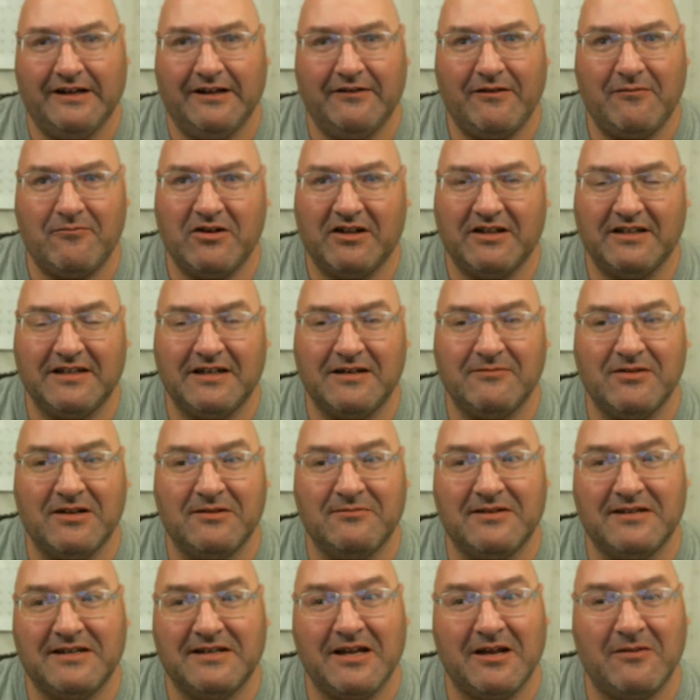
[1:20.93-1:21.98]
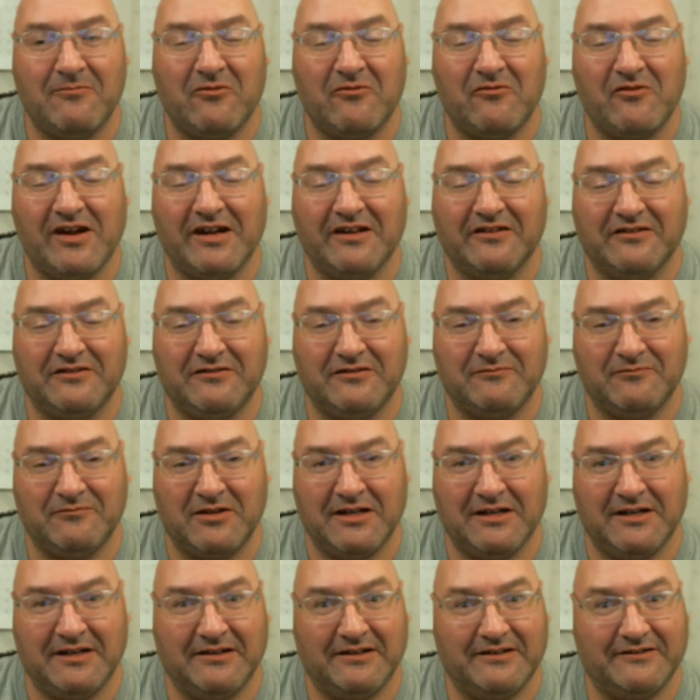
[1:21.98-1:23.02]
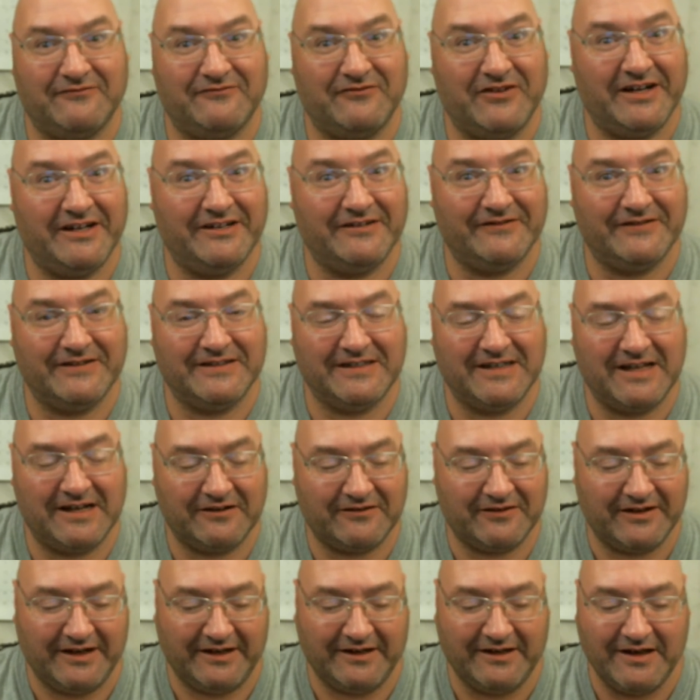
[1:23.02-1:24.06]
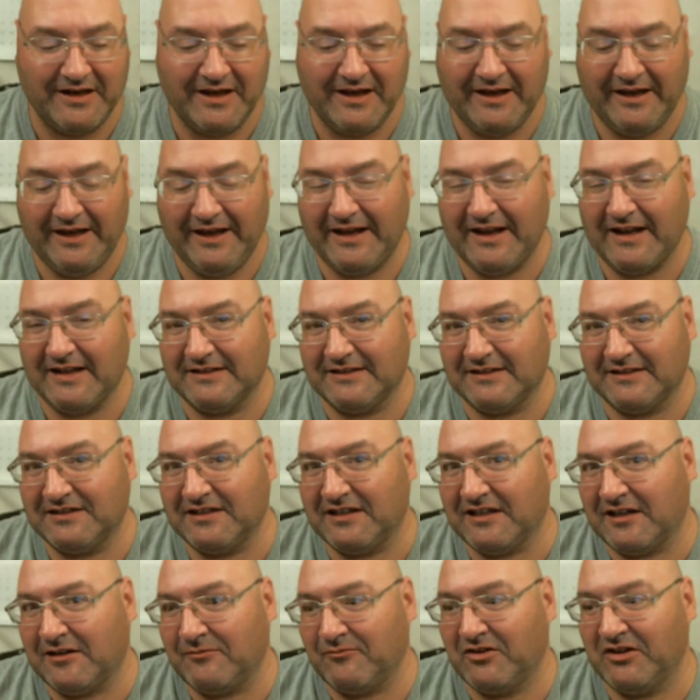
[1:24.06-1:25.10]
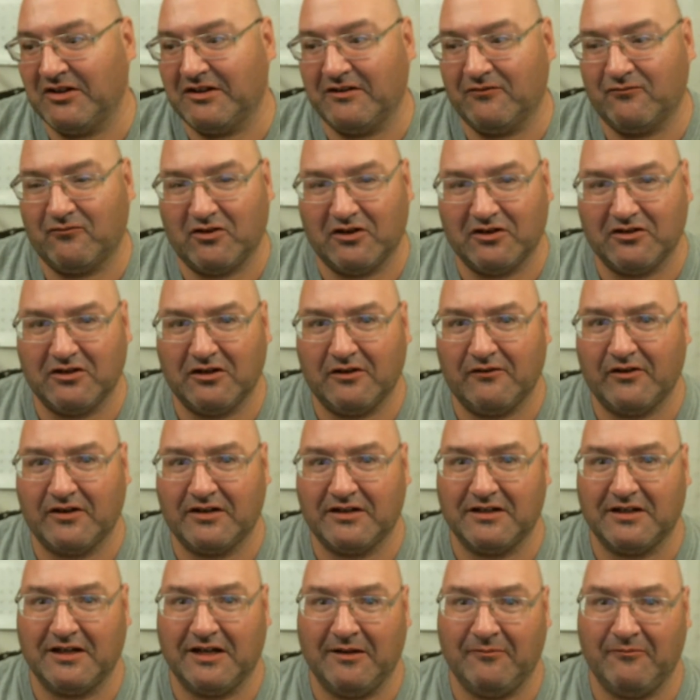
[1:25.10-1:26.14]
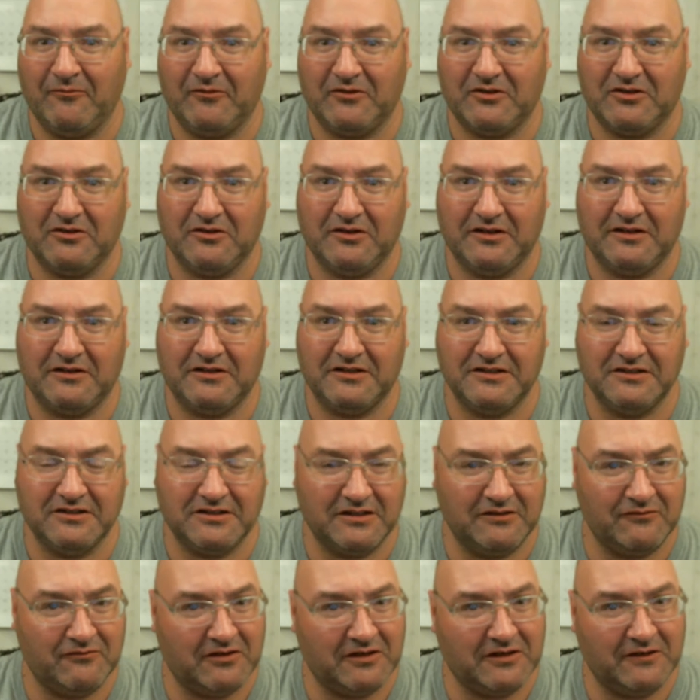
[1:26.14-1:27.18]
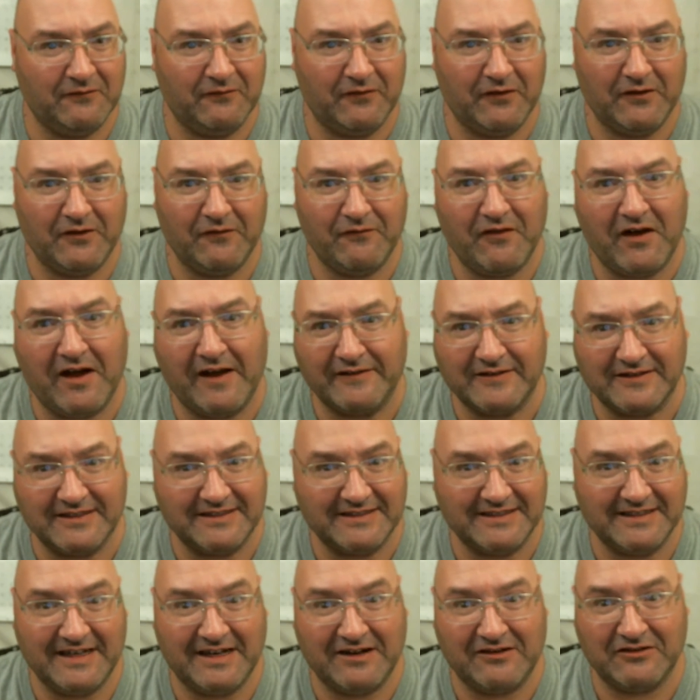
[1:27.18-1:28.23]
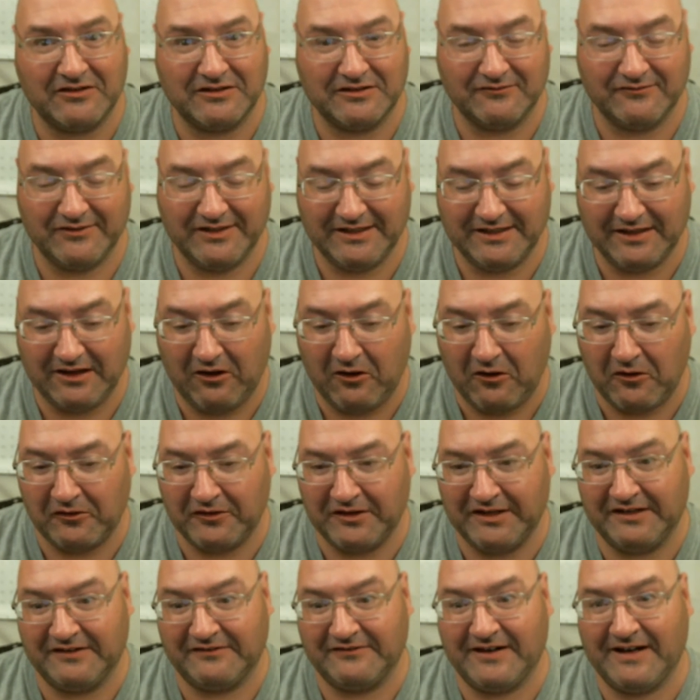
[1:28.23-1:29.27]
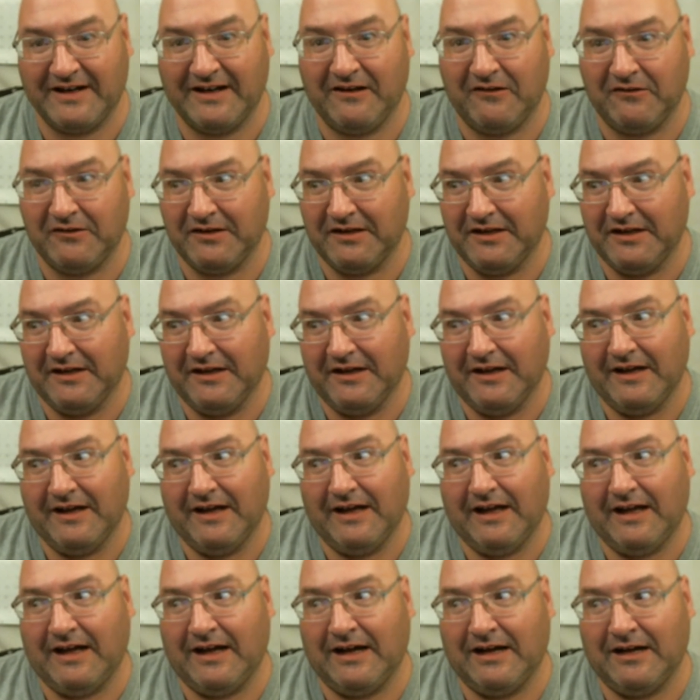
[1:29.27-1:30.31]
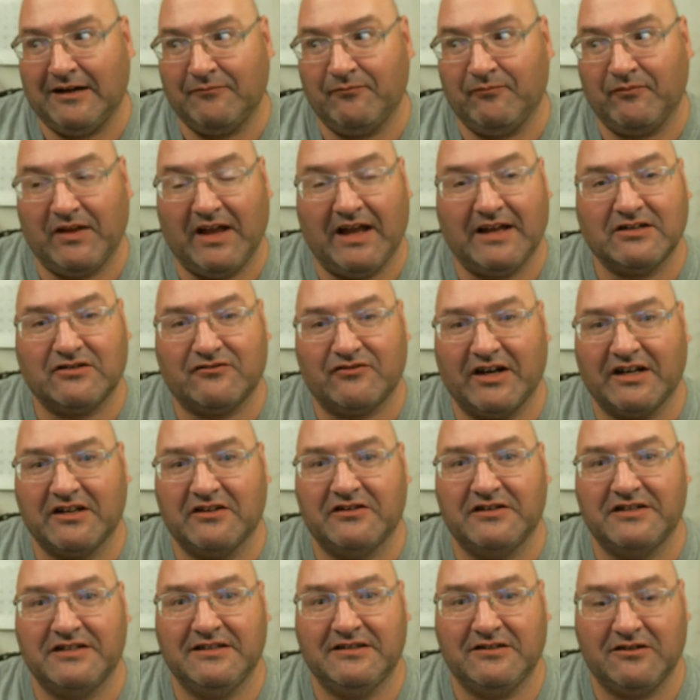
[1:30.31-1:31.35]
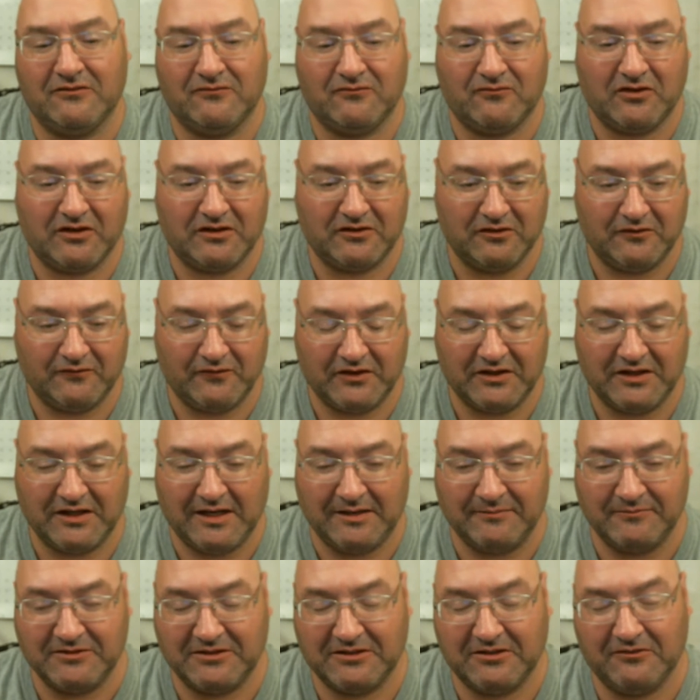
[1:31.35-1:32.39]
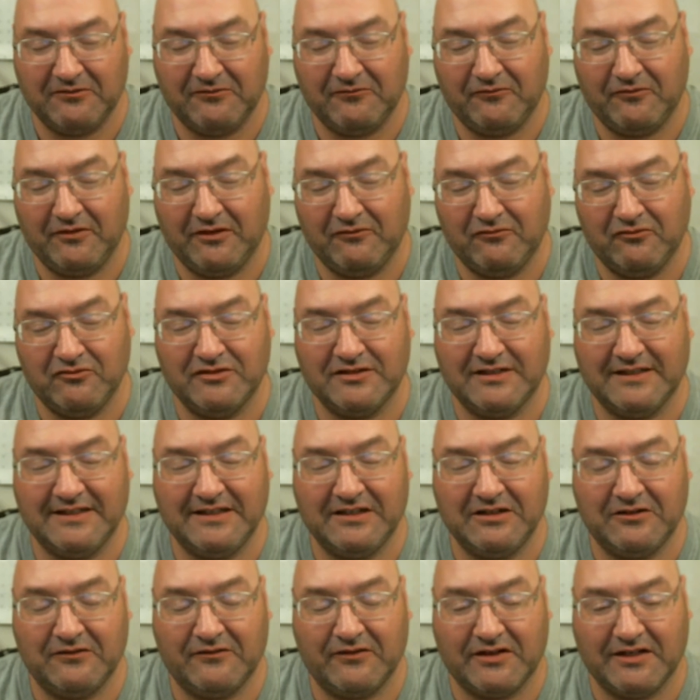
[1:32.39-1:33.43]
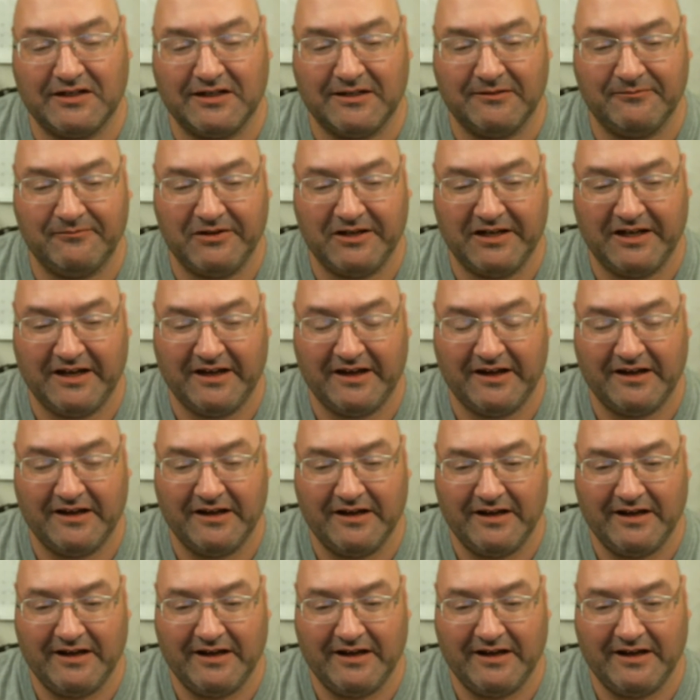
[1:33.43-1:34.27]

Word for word: by the time I became a regular, my raise wasn't that great. And as a sub, you can work overtime. So you're usually working 55, 60 hours a week all year round. Um, as a regular, you don't work overtime. So losing the overtime pay,